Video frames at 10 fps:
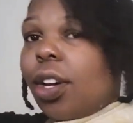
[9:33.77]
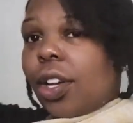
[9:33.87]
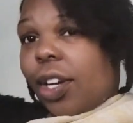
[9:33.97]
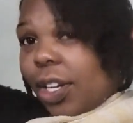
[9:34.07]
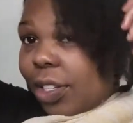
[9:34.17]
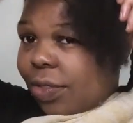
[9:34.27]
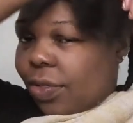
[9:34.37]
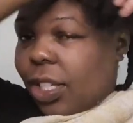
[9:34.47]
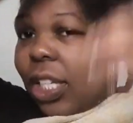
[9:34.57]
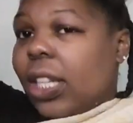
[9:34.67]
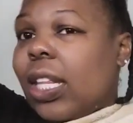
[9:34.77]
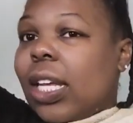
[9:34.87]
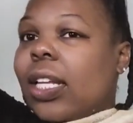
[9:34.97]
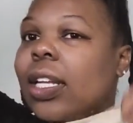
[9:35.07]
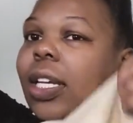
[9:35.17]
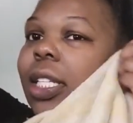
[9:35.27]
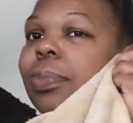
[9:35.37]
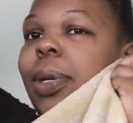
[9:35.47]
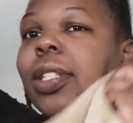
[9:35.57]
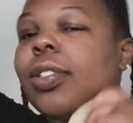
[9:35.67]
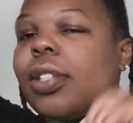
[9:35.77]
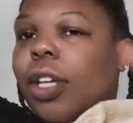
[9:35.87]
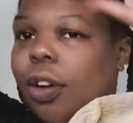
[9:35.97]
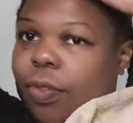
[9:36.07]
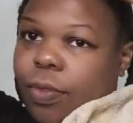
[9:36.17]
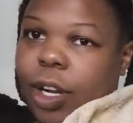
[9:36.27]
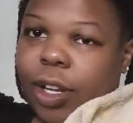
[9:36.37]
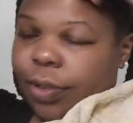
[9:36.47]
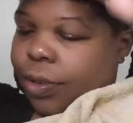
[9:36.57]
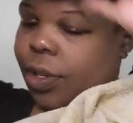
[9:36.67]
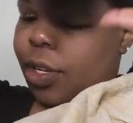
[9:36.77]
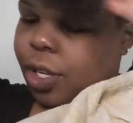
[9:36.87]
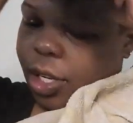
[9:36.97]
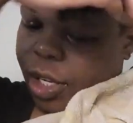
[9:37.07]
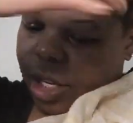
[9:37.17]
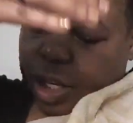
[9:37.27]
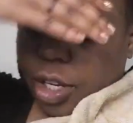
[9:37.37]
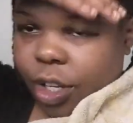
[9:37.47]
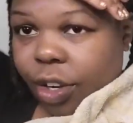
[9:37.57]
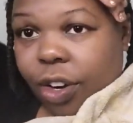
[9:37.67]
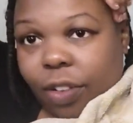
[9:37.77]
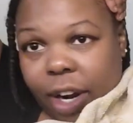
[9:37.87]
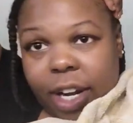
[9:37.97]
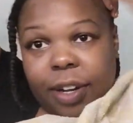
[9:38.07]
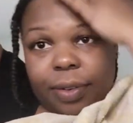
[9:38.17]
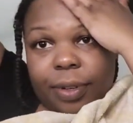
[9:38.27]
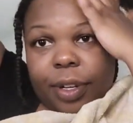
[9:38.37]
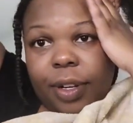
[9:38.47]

Your hair is really thin, especially around your crown.